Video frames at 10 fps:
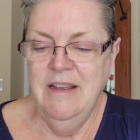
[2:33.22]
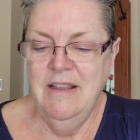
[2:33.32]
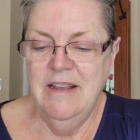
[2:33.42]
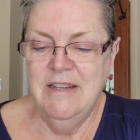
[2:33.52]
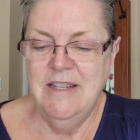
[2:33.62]

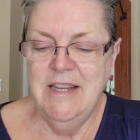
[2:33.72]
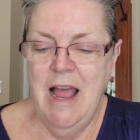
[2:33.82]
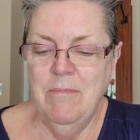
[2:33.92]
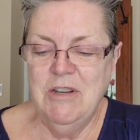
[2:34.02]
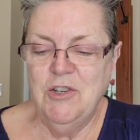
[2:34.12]
the
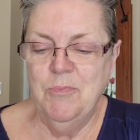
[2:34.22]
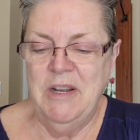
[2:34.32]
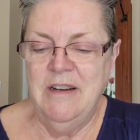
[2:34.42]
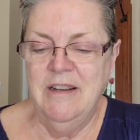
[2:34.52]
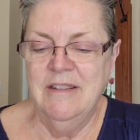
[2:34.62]

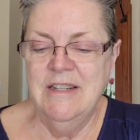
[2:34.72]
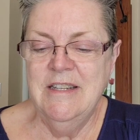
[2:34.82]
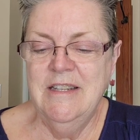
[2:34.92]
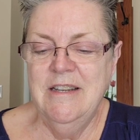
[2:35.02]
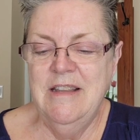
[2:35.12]
establishment
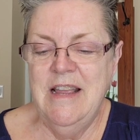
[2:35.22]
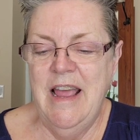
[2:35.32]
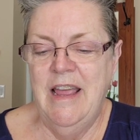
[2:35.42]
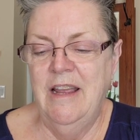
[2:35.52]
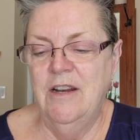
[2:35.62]
enlisted the
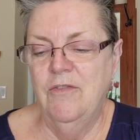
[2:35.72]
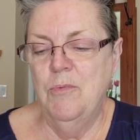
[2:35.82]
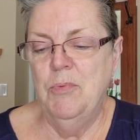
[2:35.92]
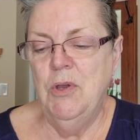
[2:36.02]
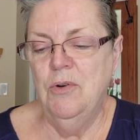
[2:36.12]
aid of a
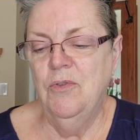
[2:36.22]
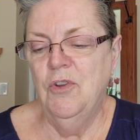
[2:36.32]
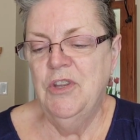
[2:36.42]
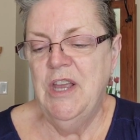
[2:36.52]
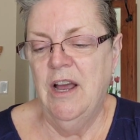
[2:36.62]

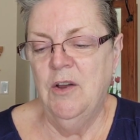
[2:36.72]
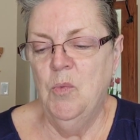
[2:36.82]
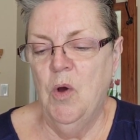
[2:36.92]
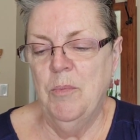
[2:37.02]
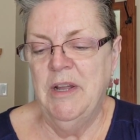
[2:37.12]
beautiful young
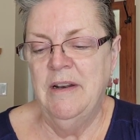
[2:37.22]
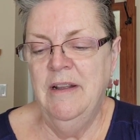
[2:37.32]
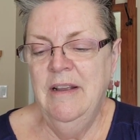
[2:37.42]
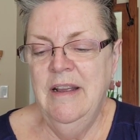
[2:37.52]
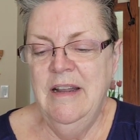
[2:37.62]
woman
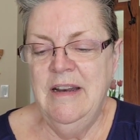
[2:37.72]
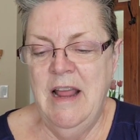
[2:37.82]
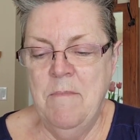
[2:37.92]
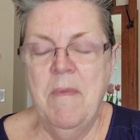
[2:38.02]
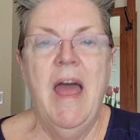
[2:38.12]

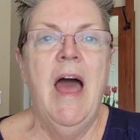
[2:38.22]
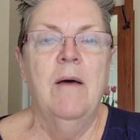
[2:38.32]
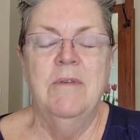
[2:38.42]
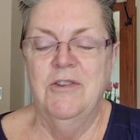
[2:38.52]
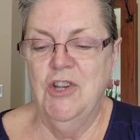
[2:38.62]
named
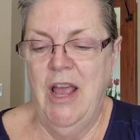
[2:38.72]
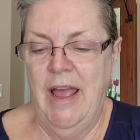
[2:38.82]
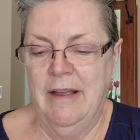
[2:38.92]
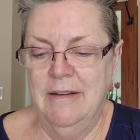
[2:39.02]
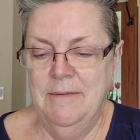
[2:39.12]

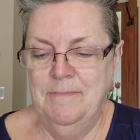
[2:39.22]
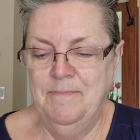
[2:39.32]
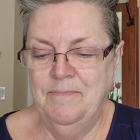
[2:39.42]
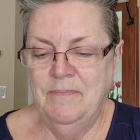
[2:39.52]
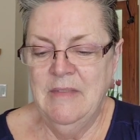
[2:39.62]
Abishag,
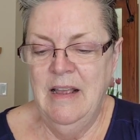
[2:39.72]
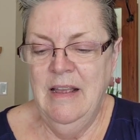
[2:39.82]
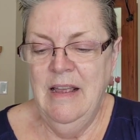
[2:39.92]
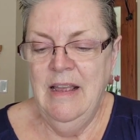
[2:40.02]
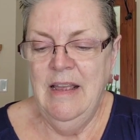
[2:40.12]

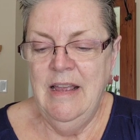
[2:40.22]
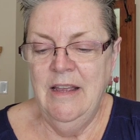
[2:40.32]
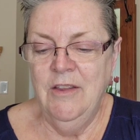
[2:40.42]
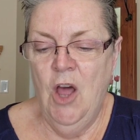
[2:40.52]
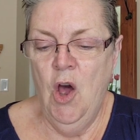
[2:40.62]

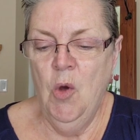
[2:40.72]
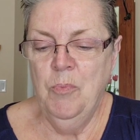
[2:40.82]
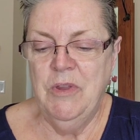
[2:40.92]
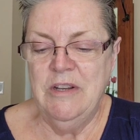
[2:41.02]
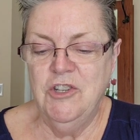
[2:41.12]
in the
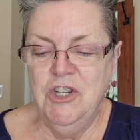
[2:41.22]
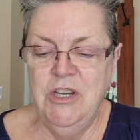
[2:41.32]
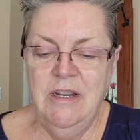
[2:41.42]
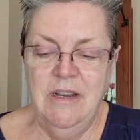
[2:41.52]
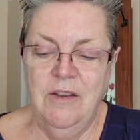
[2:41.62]
hope that
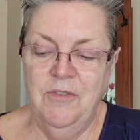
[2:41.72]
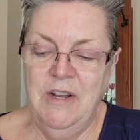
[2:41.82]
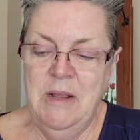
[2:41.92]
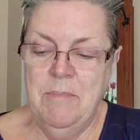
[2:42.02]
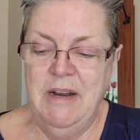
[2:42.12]
she, if
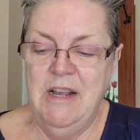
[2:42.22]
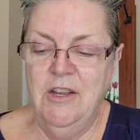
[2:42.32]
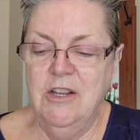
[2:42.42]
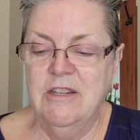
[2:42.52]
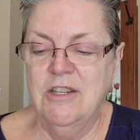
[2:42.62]
anybody,
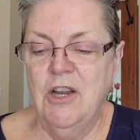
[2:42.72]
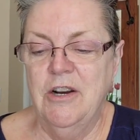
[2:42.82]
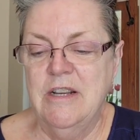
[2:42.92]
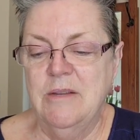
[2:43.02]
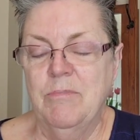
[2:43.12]
could
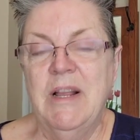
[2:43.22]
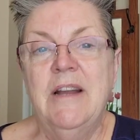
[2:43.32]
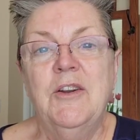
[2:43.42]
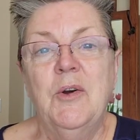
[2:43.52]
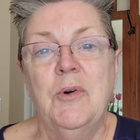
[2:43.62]
start his
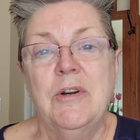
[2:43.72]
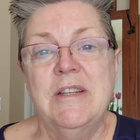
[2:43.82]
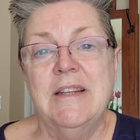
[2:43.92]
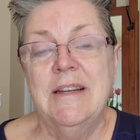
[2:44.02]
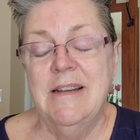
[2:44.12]
blood
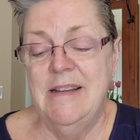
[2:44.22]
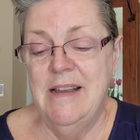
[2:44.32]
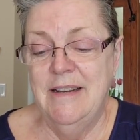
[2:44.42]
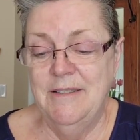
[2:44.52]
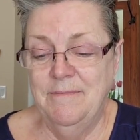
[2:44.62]
coursing
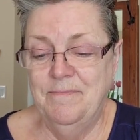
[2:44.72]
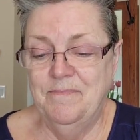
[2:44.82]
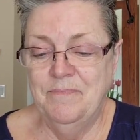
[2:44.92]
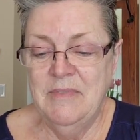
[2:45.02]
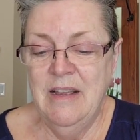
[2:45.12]
again.
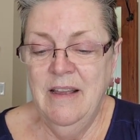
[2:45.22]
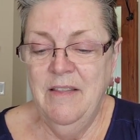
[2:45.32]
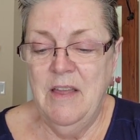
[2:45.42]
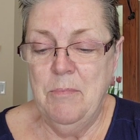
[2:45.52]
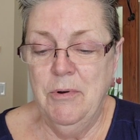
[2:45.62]

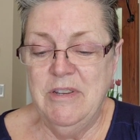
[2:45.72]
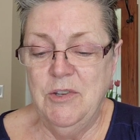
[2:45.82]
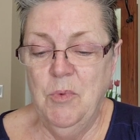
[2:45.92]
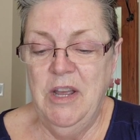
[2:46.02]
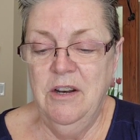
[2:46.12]
They
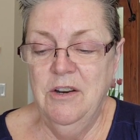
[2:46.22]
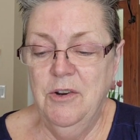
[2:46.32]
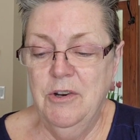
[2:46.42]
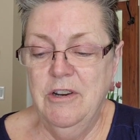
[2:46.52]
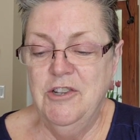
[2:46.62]
persuaded
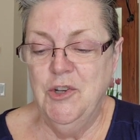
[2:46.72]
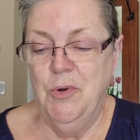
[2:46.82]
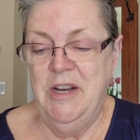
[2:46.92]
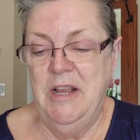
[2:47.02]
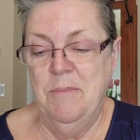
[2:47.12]
her to
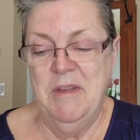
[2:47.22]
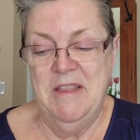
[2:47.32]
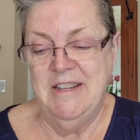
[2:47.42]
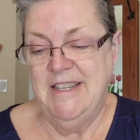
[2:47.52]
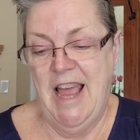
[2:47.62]
join him in
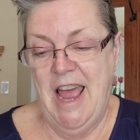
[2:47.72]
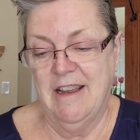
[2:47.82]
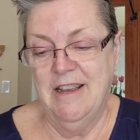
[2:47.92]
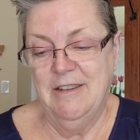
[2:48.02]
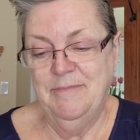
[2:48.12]
the sack.